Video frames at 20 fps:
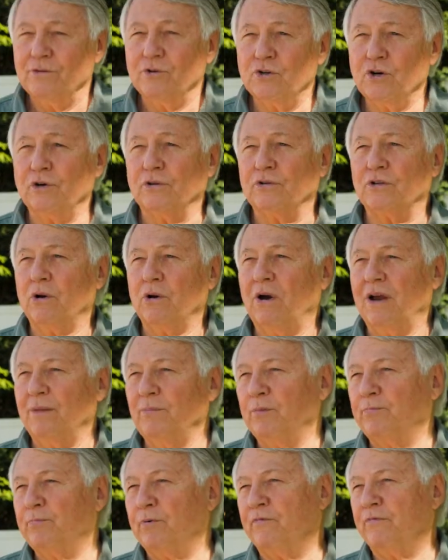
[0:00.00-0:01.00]
Sure, so
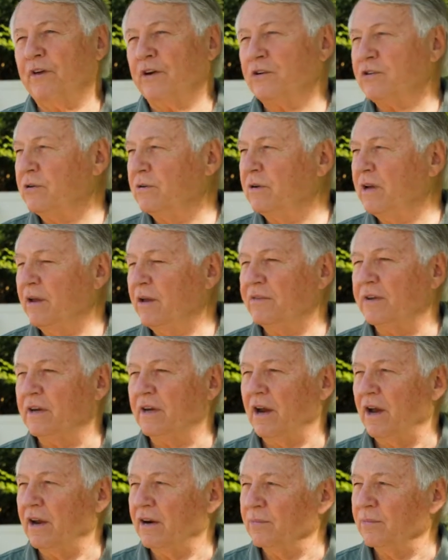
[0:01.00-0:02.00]
I'm a professional health
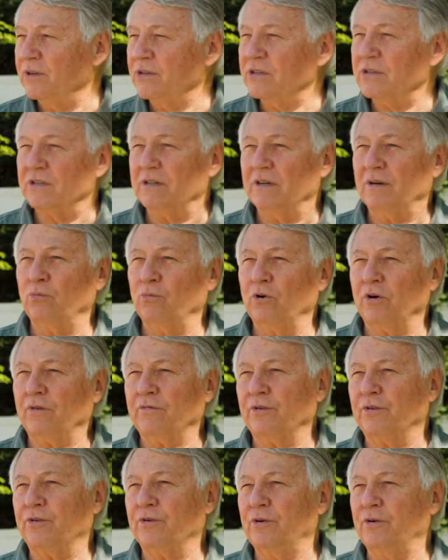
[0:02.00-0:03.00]
economist. I worked
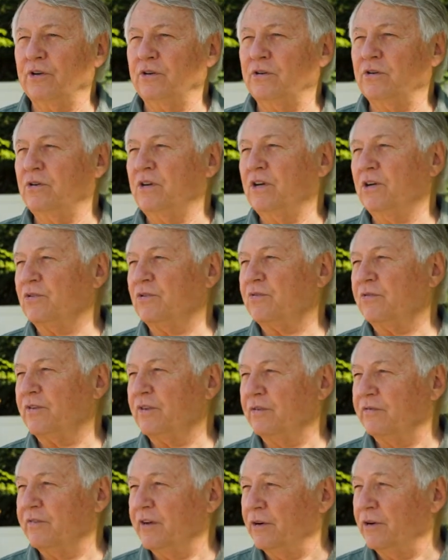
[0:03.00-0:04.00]
for 32 years for
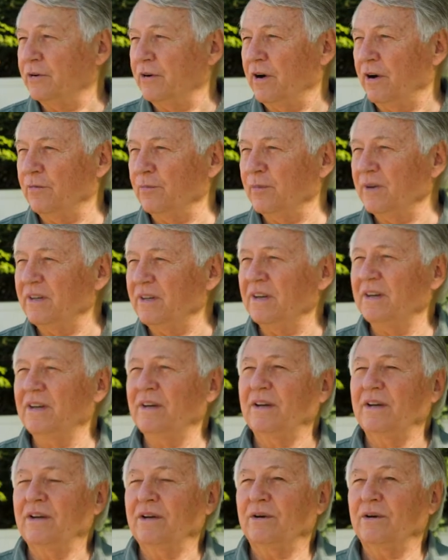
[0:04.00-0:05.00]
the federal government,
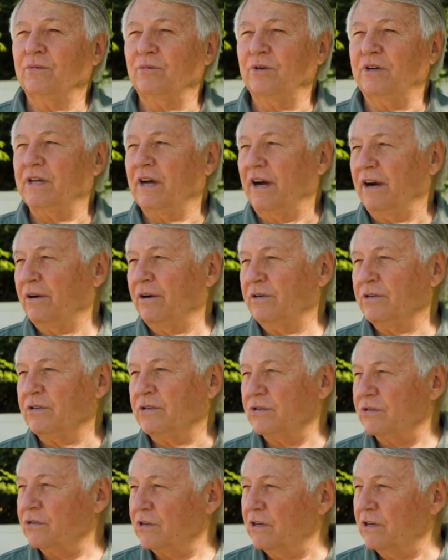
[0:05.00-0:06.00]
retired
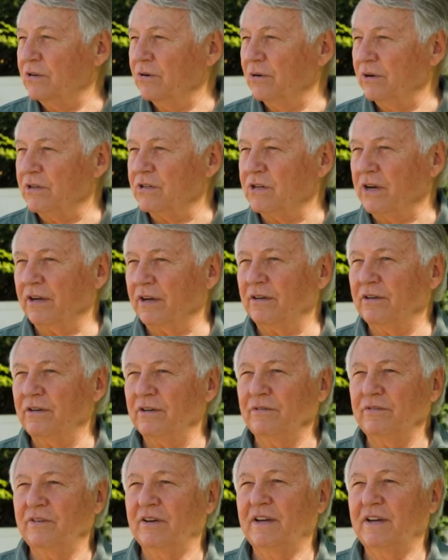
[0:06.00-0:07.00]
as a senior
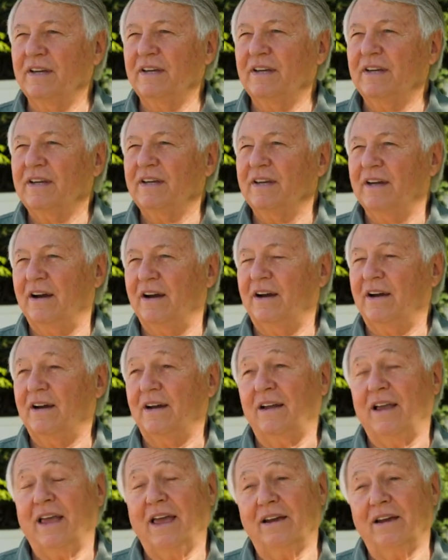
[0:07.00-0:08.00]
executive.
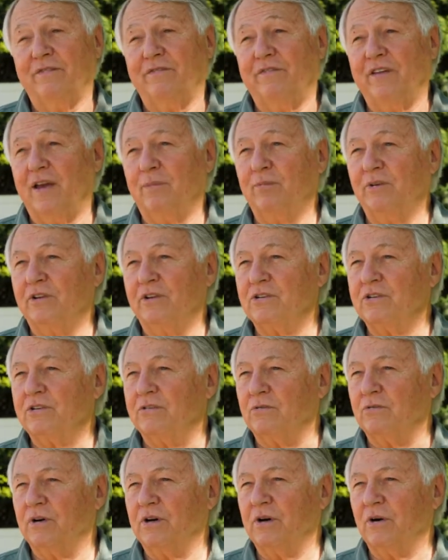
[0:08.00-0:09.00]
Had a fabulous
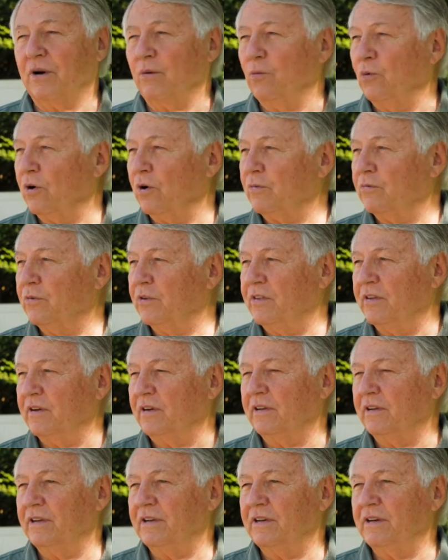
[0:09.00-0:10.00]
career. I worked with the
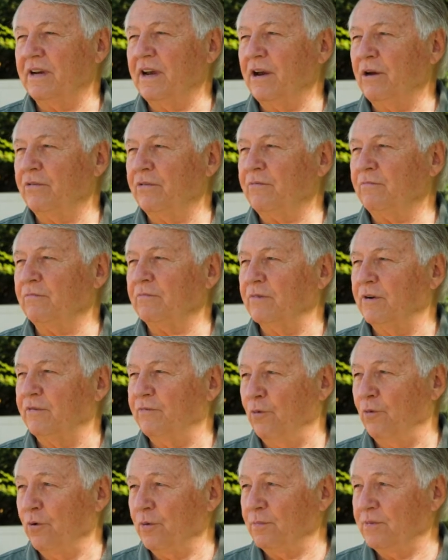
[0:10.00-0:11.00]
Clinton Health
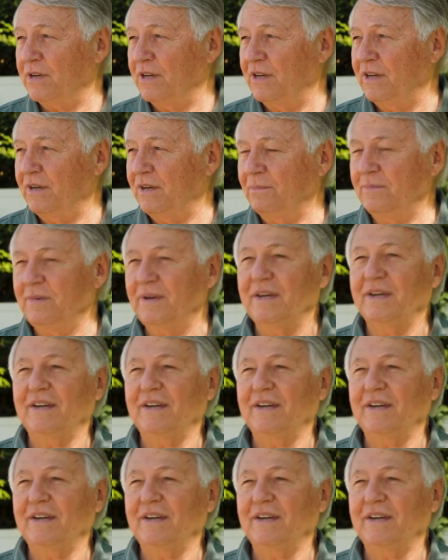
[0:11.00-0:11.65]
Reform Team,